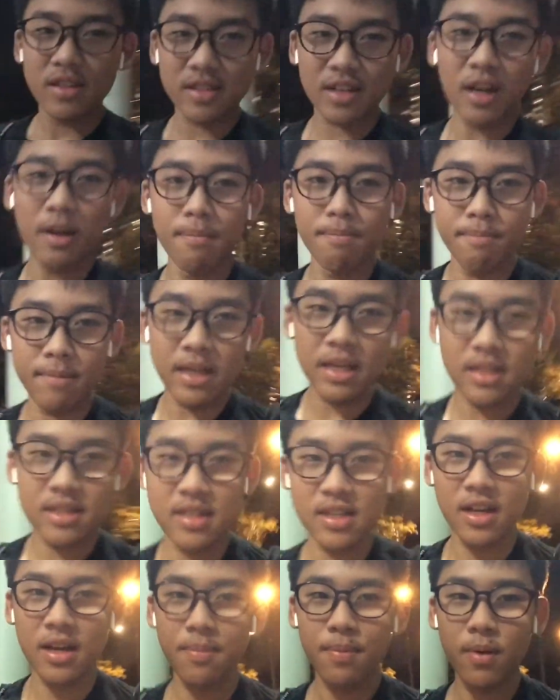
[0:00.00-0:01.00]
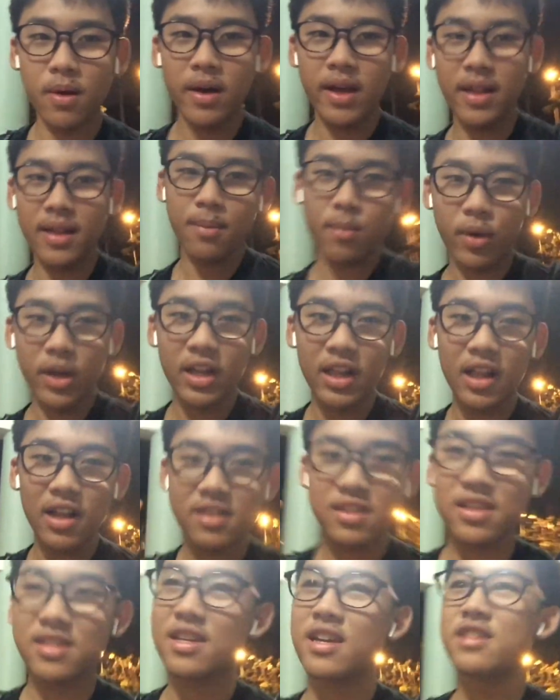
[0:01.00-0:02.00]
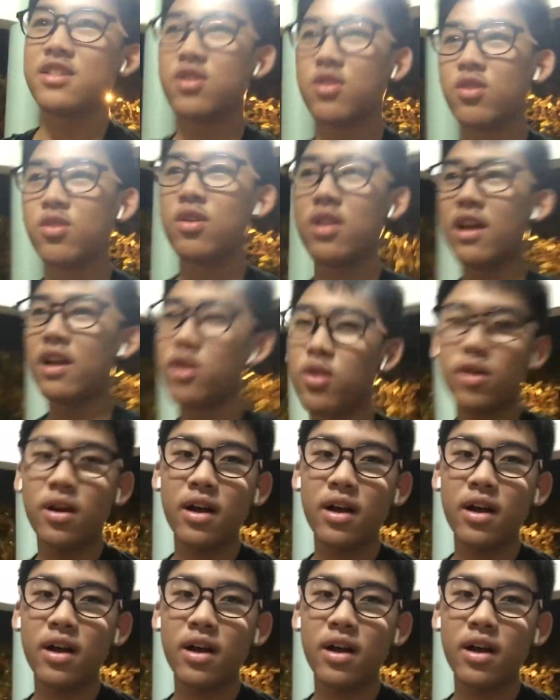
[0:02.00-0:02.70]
kind of meat in Singapore, and I'm wearing glasses, as you know.